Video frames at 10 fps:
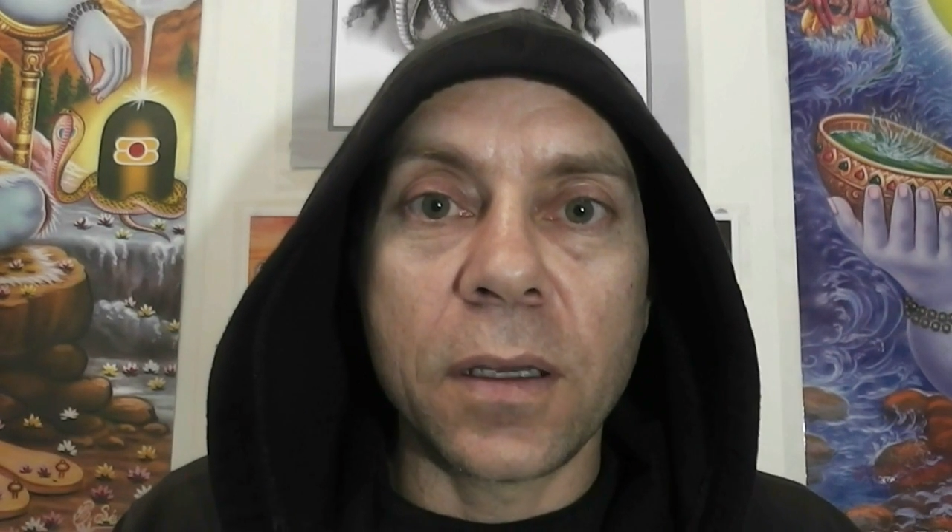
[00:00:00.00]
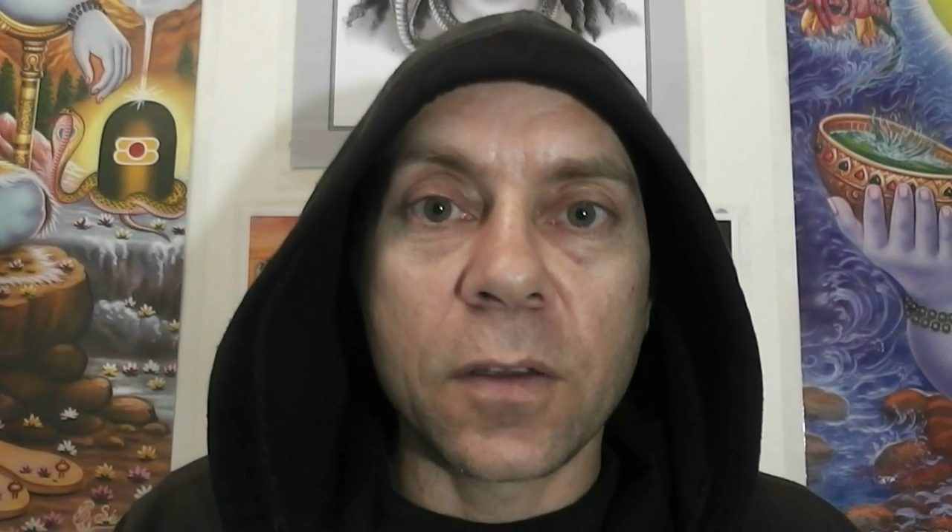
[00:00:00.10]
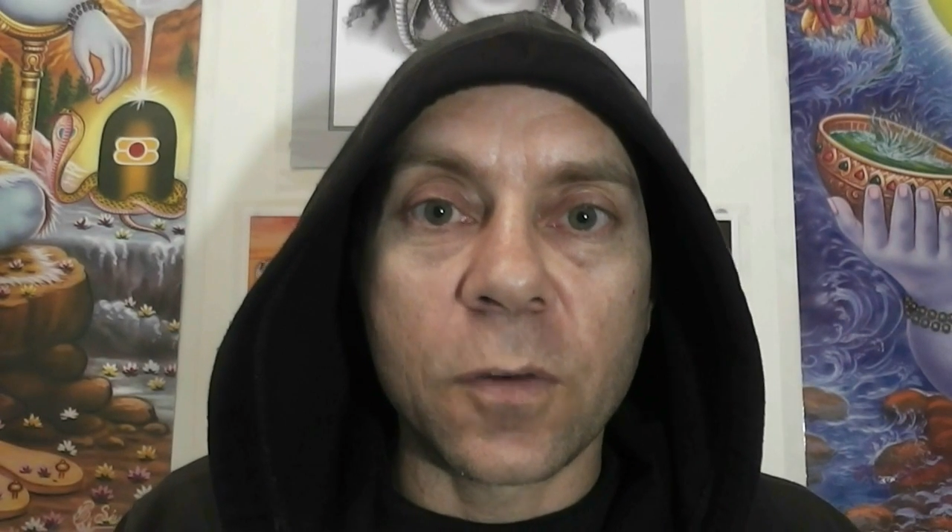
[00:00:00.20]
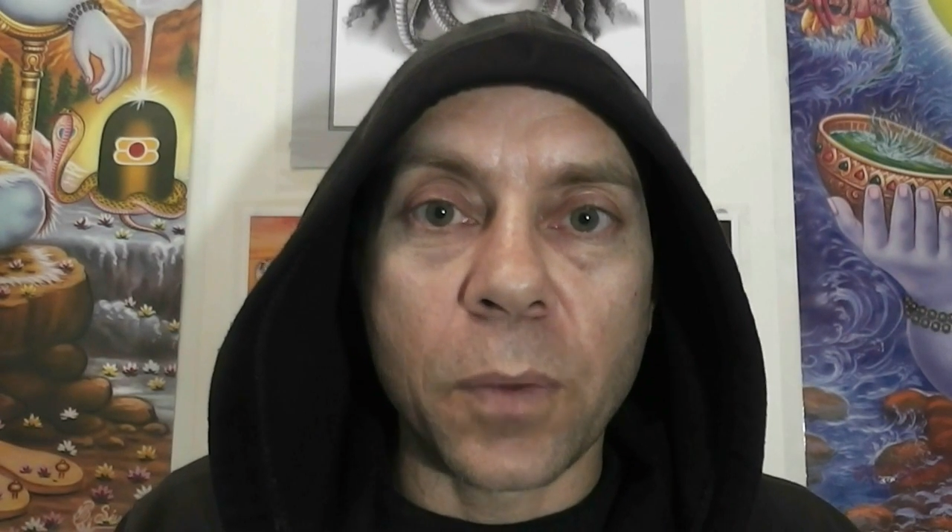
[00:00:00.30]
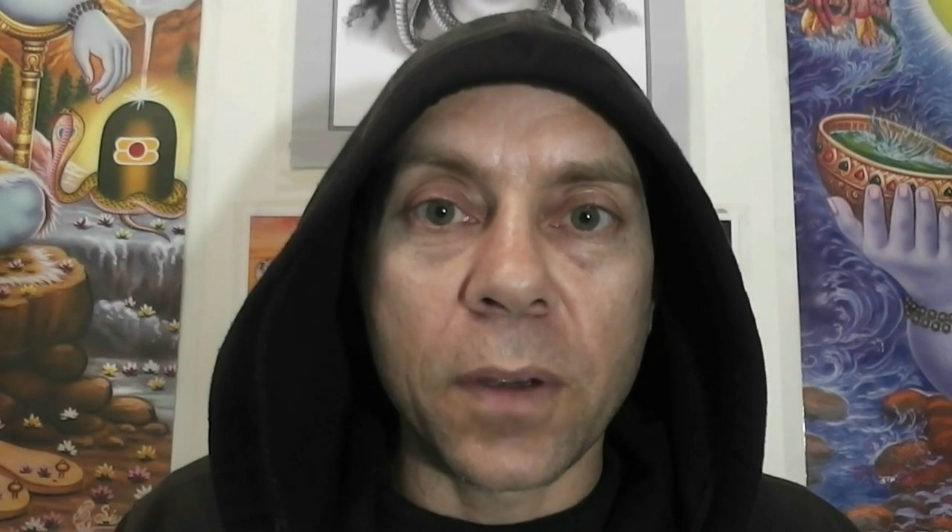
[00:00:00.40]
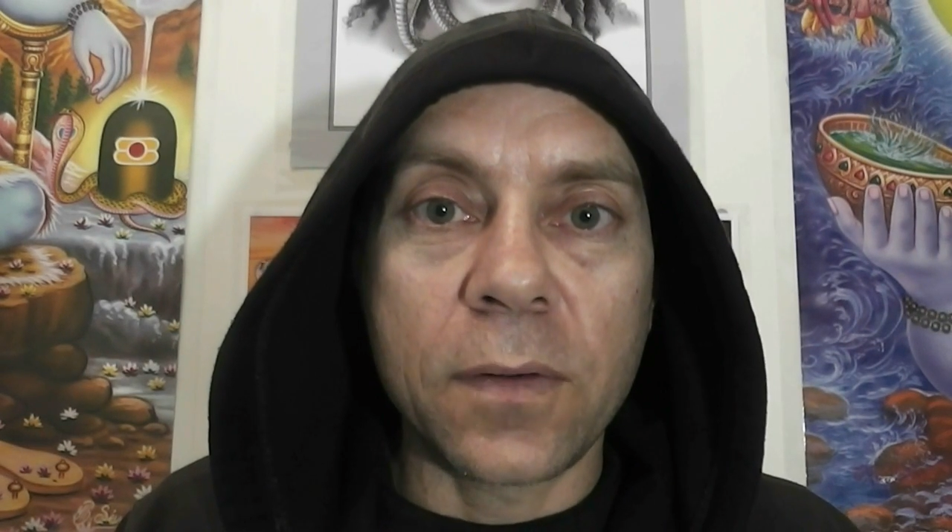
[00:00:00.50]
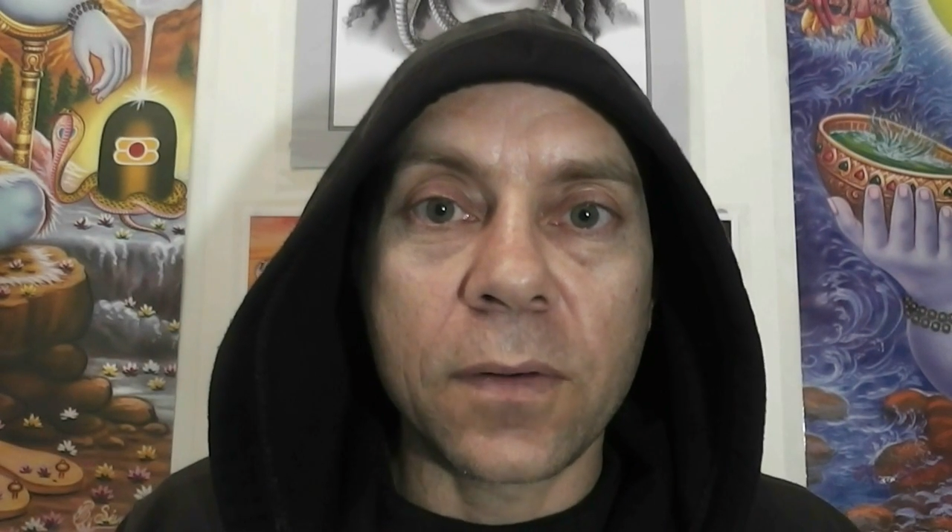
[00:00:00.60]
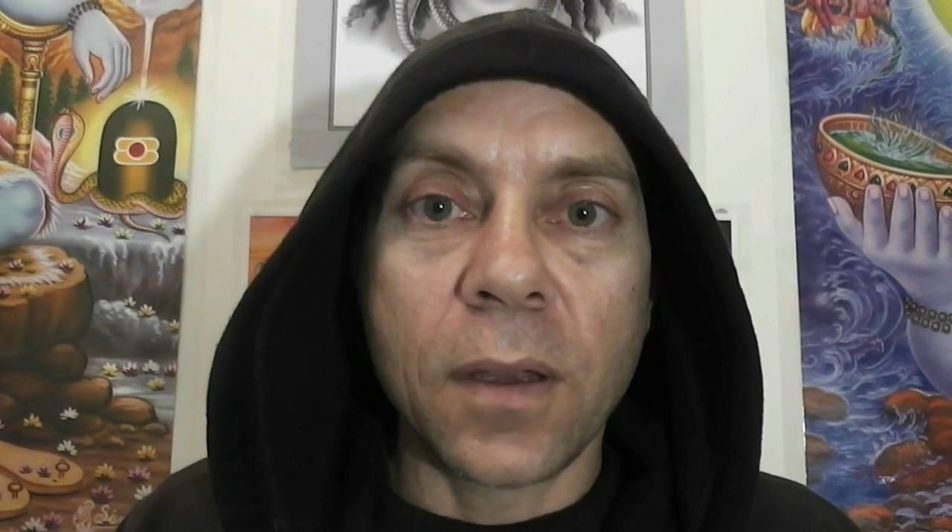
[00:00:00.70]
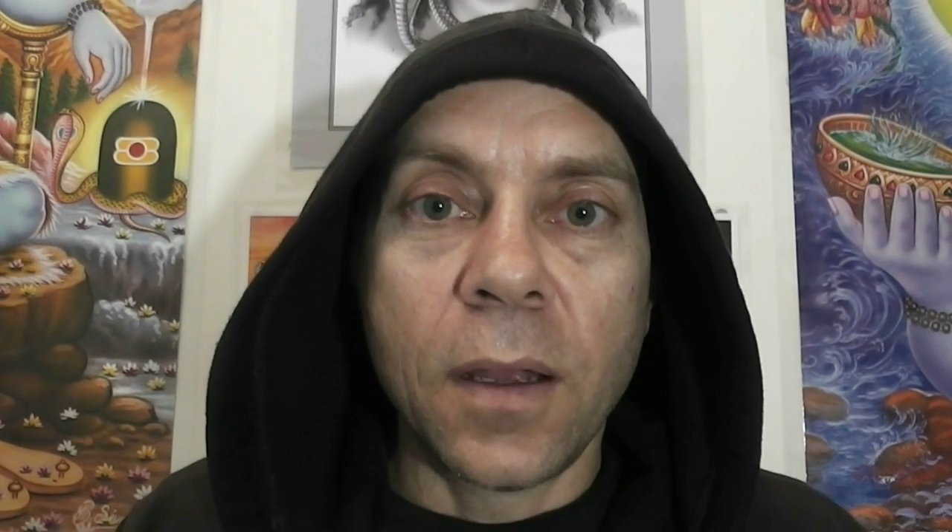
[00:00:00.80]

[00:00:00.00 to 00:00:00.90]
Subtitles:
expressed,